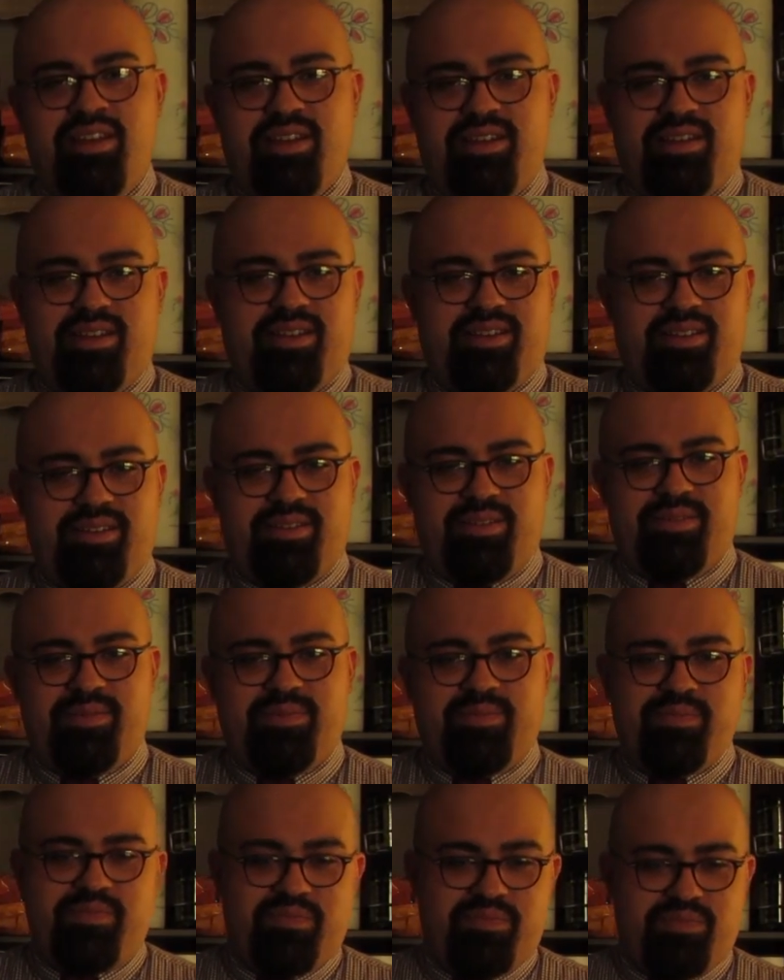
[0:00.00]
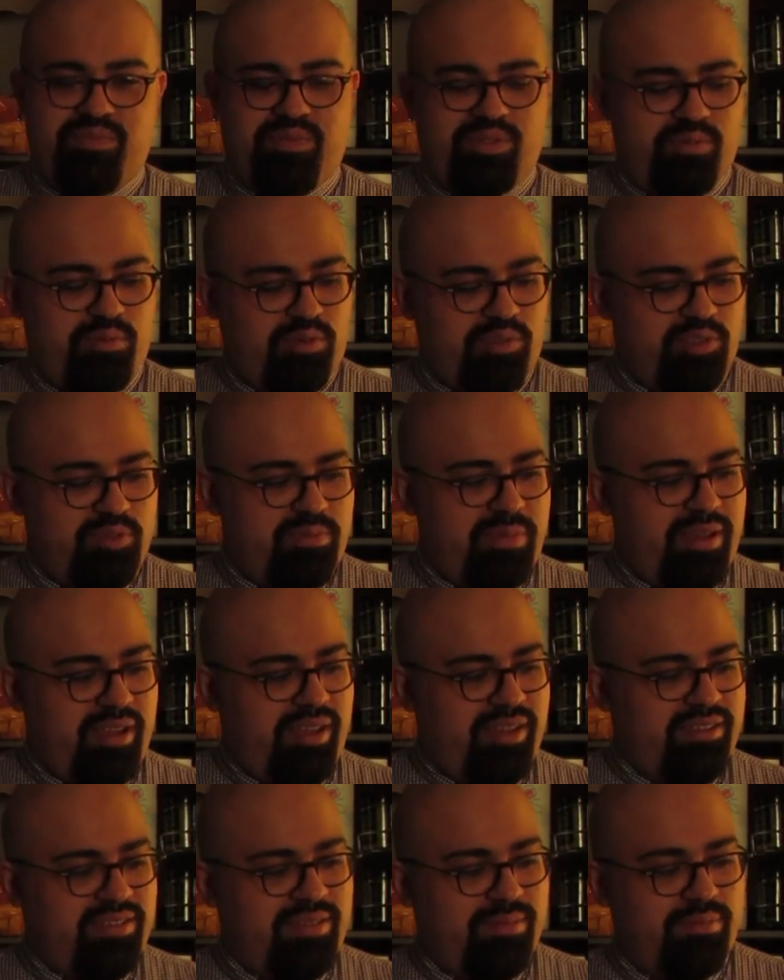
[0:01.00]
the world's
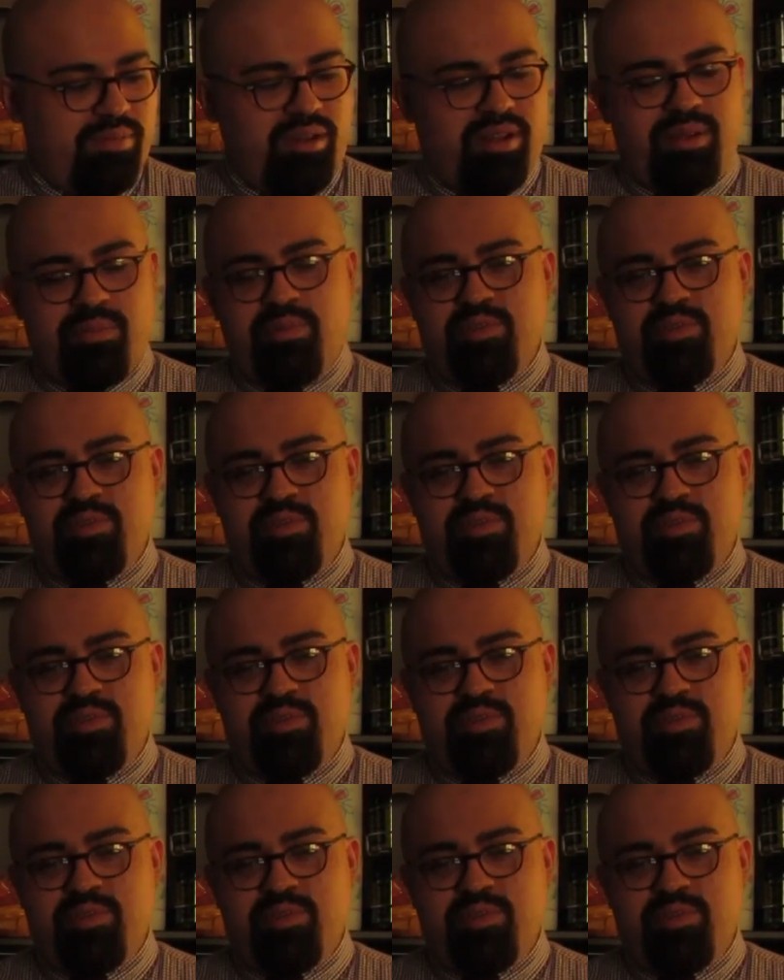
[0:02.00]
biggest and probably